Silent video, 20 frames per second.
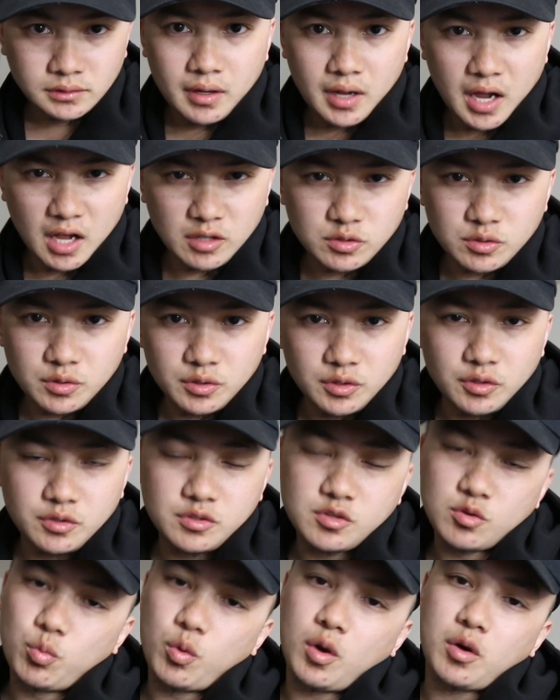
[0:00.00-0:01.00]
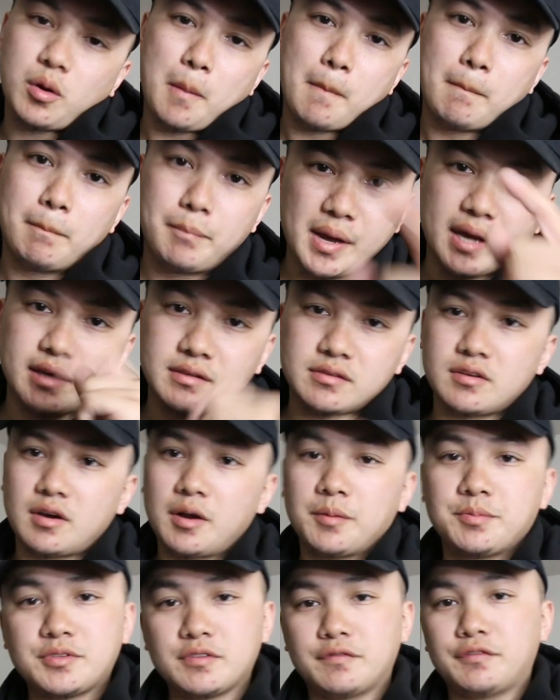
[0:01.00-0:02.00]
How's it going, YouTube? Welcome back to
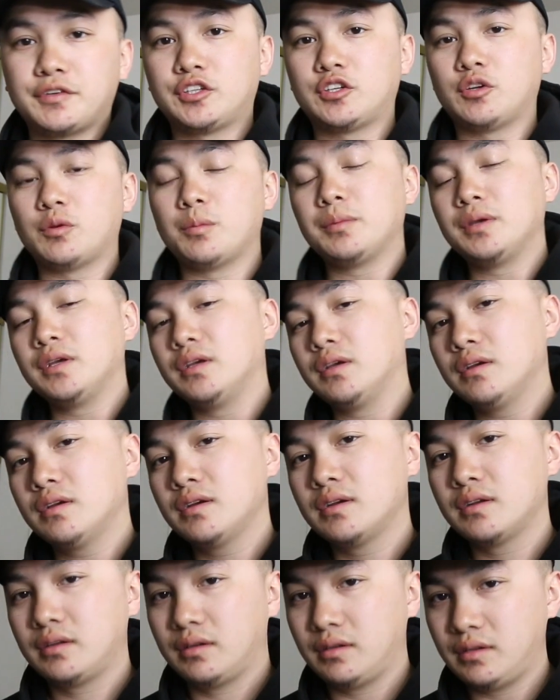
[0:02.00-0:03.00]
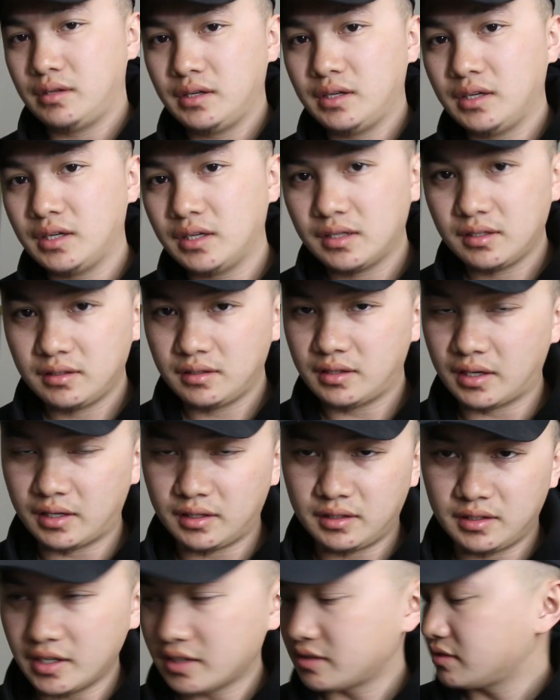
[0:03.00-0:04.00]
another episode of me, D Yang.
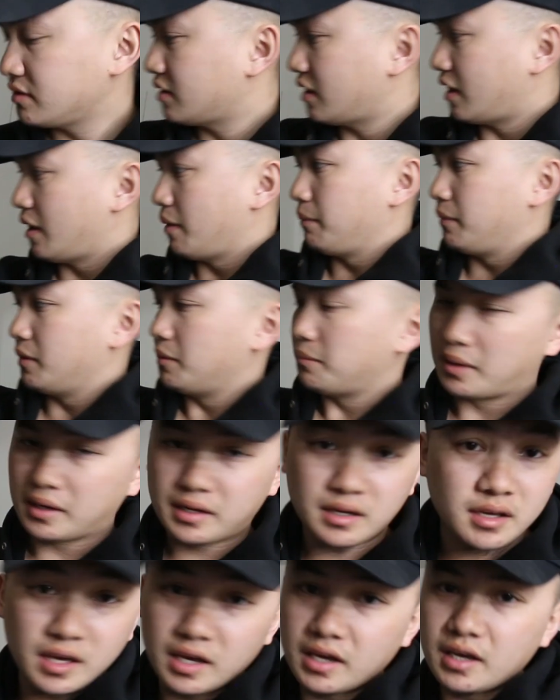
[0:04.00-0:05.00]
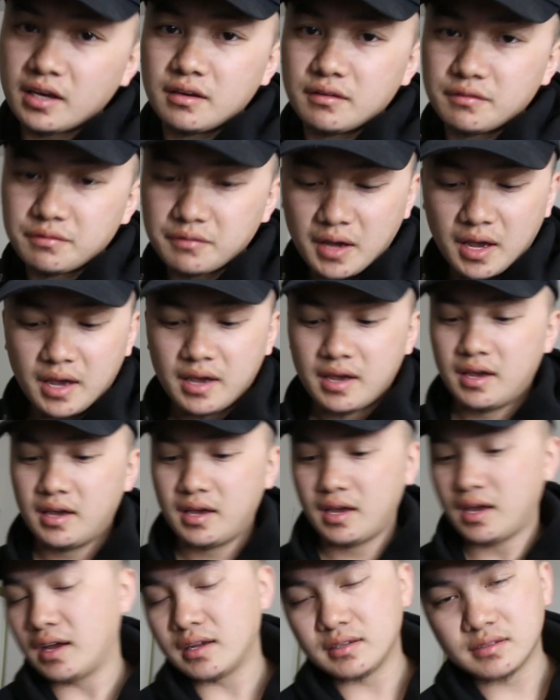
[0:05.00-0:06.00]
Yes, I'm in my cave,
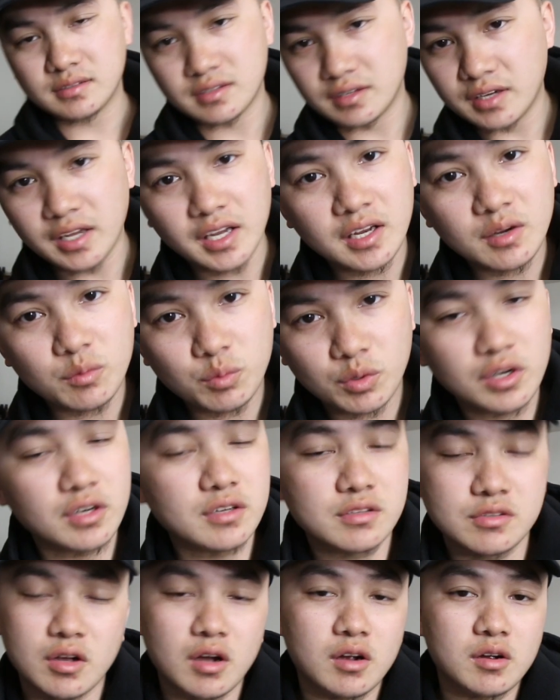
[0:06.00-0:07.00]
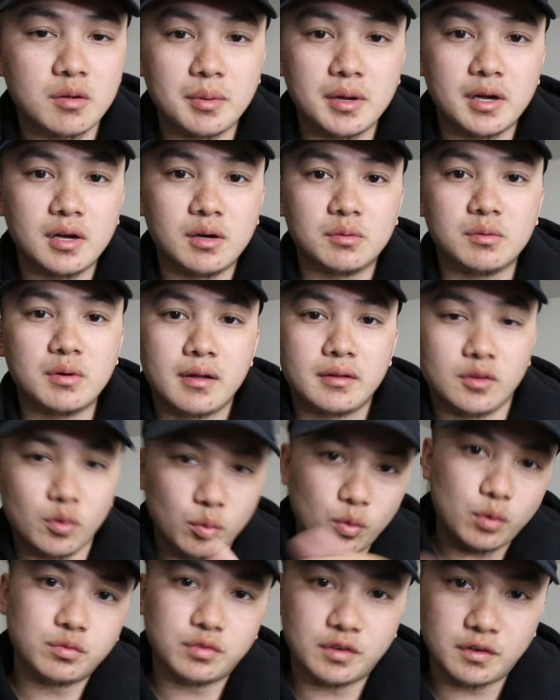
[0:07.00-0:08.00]
and today we're going to talk about the
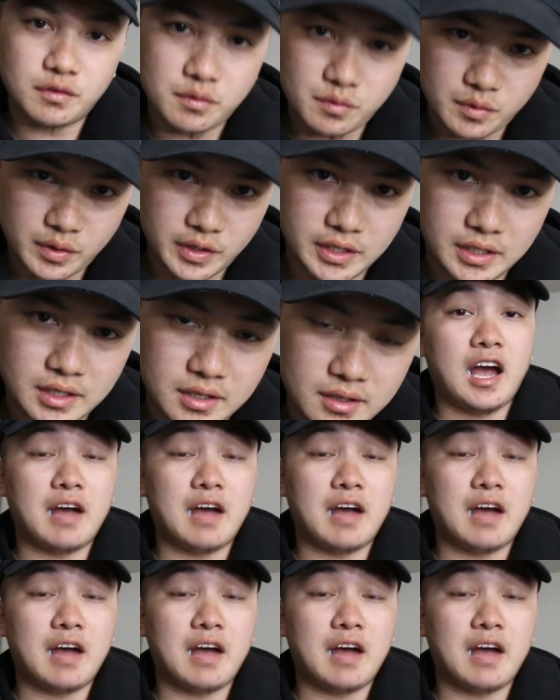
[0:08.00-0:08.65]
Wolf River rig.